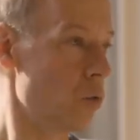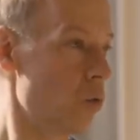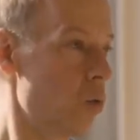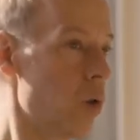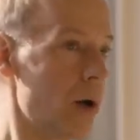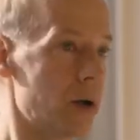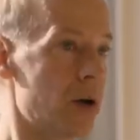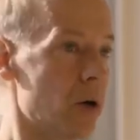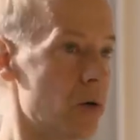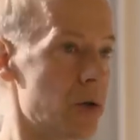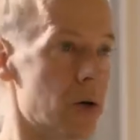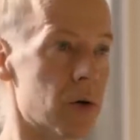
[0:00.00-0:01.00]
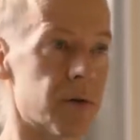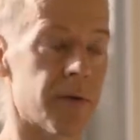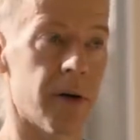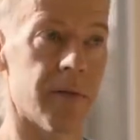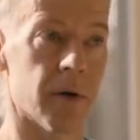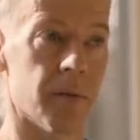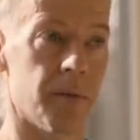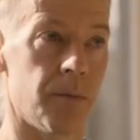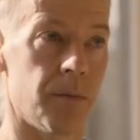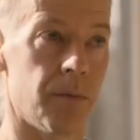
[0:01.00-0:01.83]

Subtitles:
what goes forever.